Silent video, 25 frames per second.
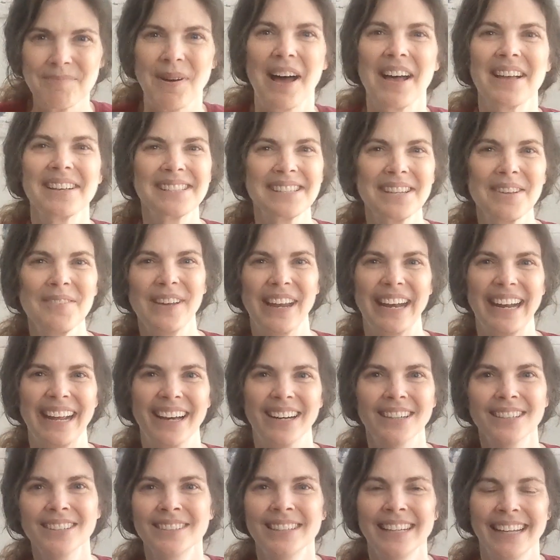pause the
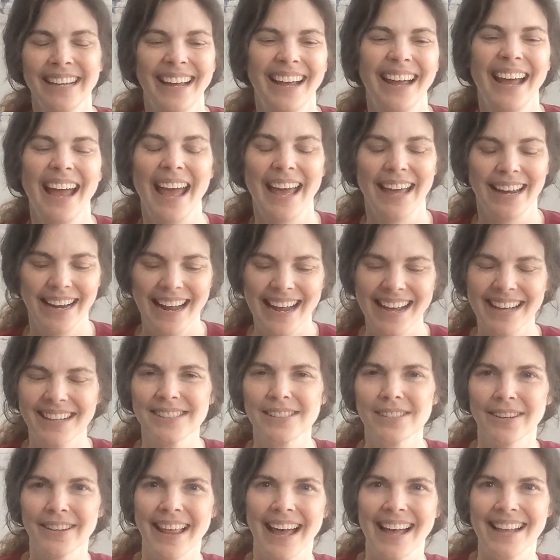video and
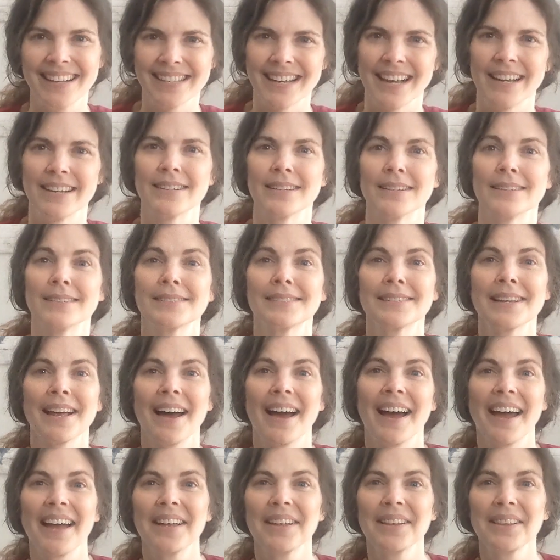answer that sentence.
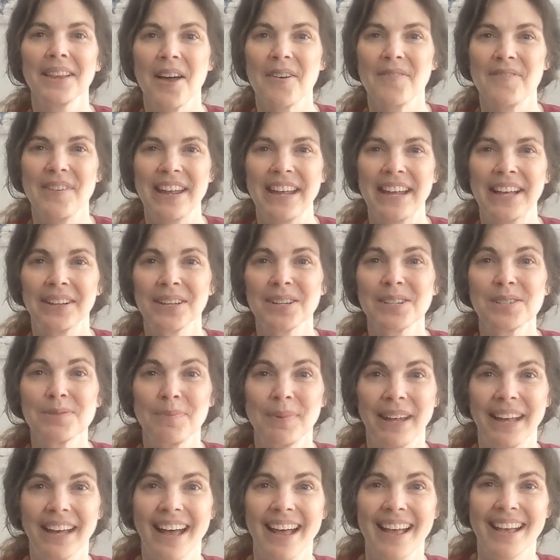I love English
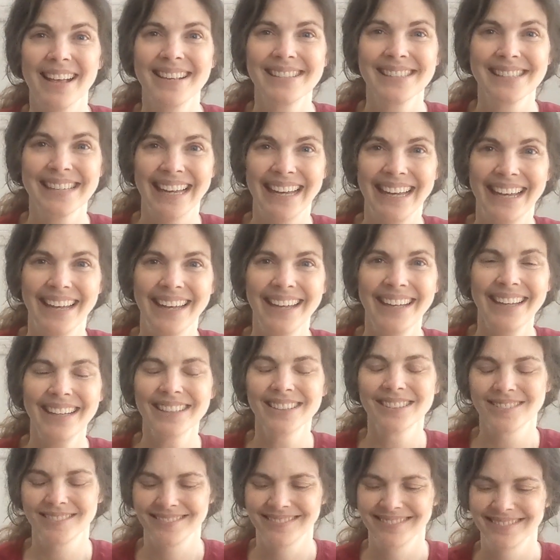because
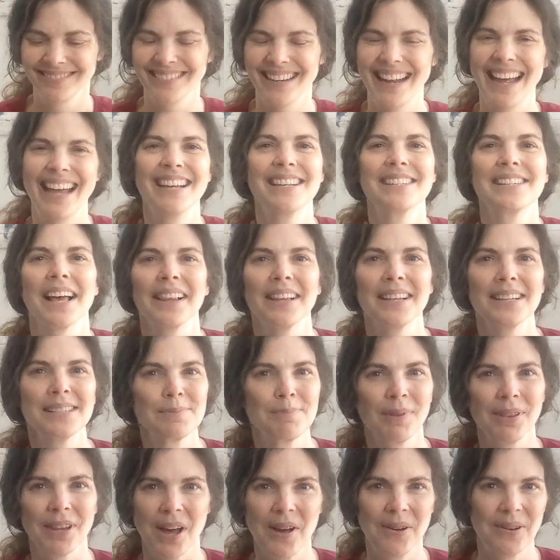it, and tell us
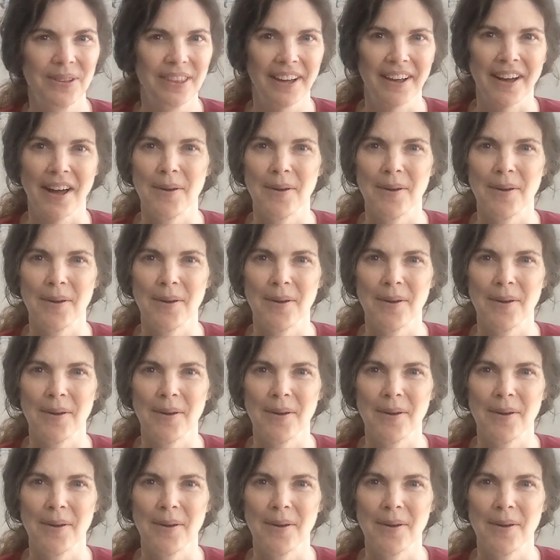below in the